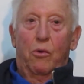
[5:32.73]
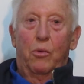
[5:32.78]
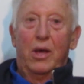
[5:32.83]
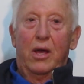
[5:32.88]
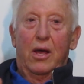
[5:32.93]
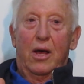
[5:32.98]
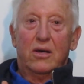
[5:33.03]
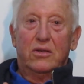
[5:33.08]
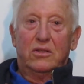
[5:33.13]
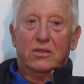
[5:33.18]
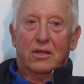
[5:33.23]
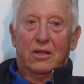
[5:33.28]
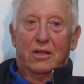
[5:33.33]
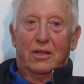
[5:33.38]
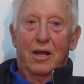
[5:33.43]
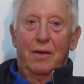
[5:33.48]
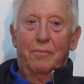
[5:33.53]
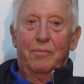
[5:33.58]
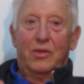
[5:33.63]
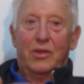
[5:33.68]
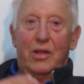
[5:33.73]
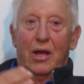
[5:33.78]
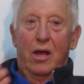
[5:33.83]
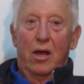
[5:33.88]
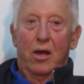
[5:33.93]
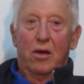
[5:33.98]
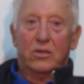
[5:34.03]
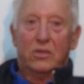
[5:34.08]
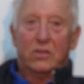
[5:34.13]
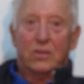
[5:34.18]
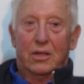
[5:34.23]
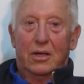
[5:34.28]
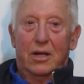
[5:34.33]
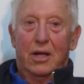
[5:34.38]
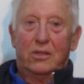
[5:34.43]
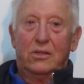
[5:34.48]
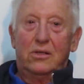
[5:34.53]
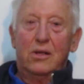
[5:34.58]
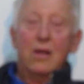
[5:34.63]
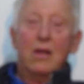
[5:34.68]
we hosted them and they hosted
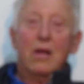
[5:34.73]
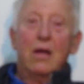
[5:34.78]
us.